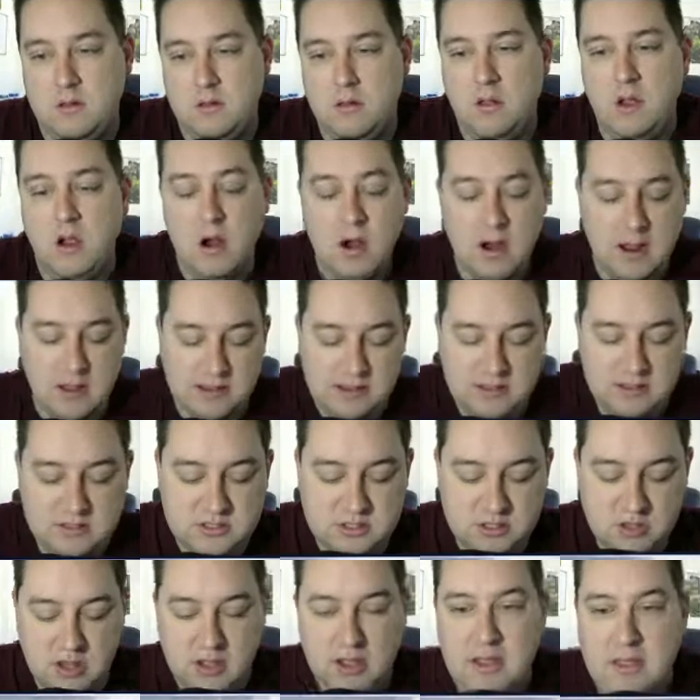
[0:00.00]
All right, let's
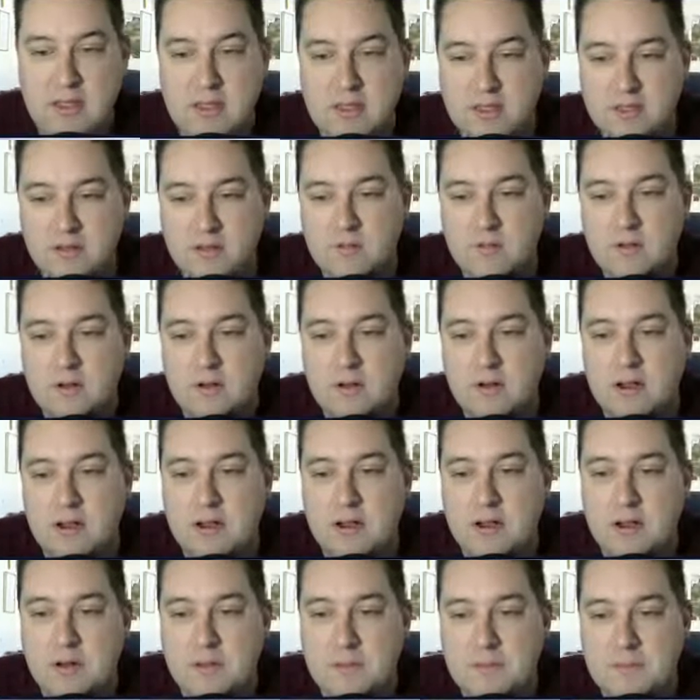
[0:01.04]
try this one right
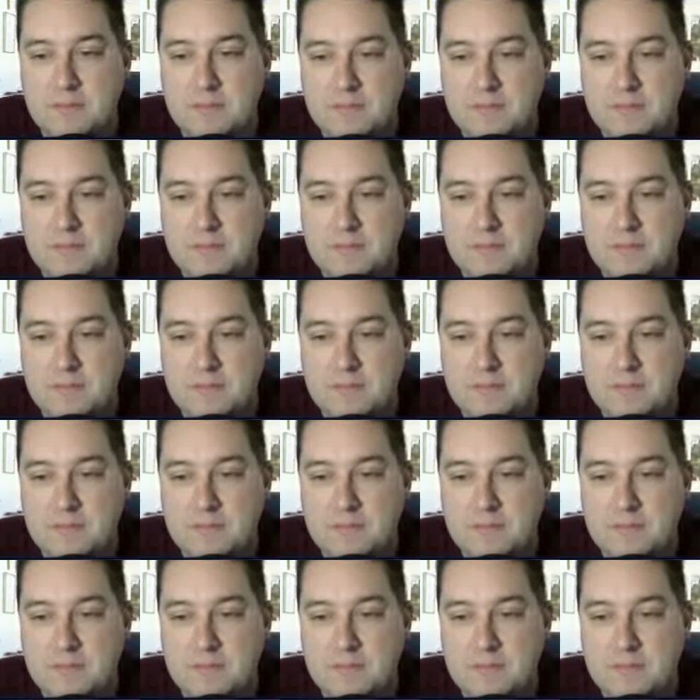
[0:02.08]
here.